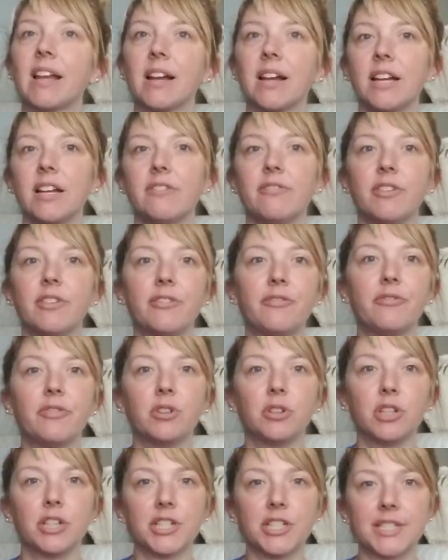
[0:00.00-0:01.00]
kind of a
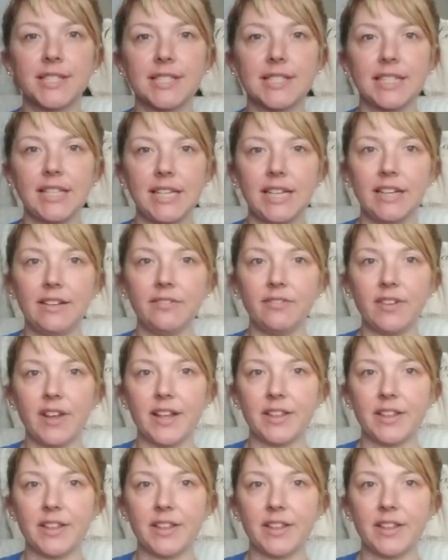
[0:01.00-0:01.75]
fuller sleeve